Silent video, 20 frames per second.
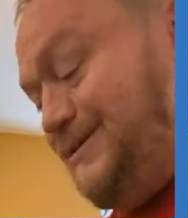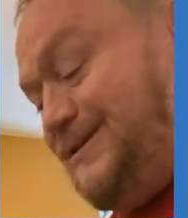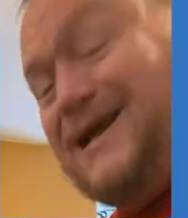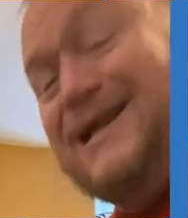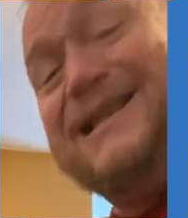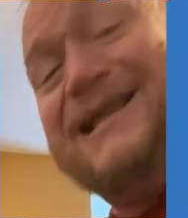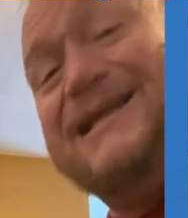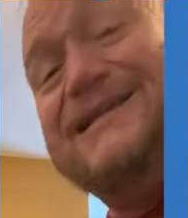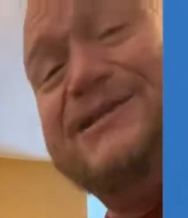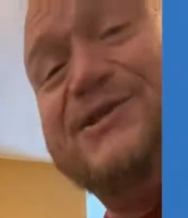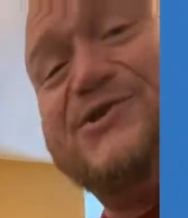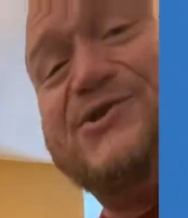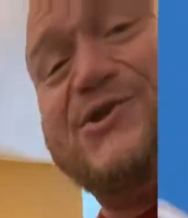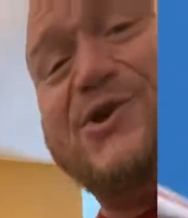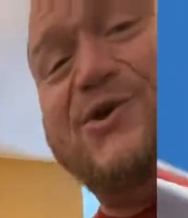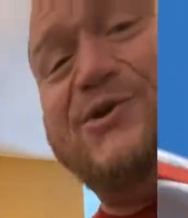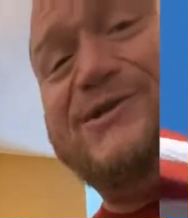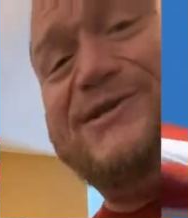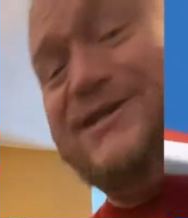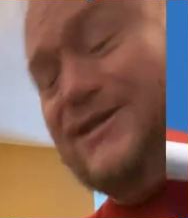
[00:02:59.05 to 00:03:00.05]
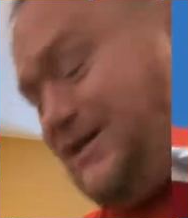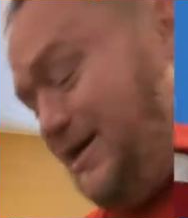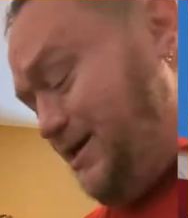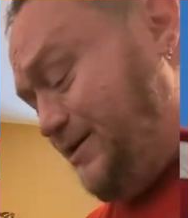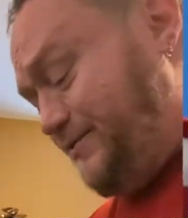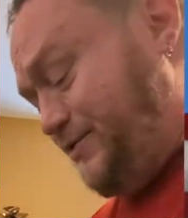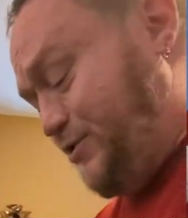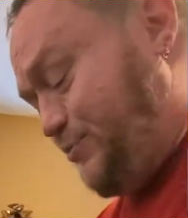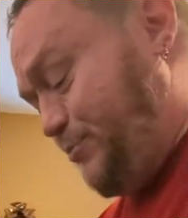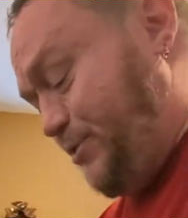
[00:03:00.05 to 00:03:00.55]
I like the salt in the
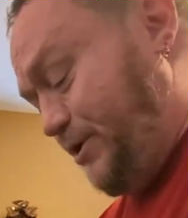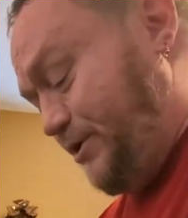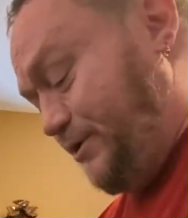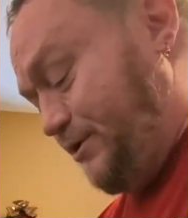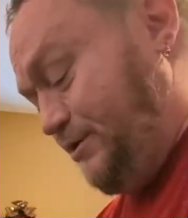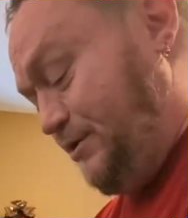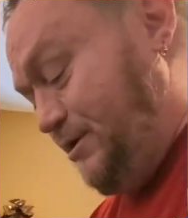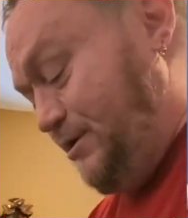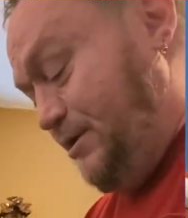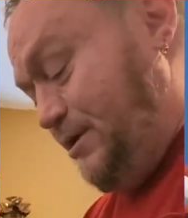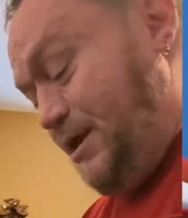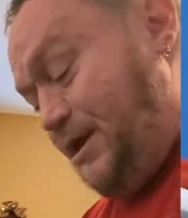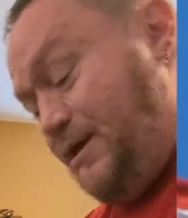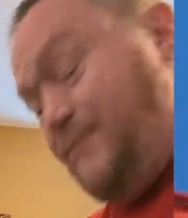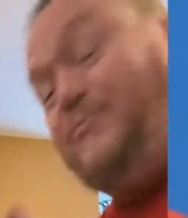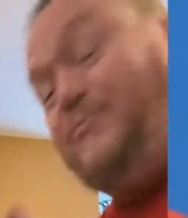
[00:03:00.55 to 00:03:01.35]
Irish butter, and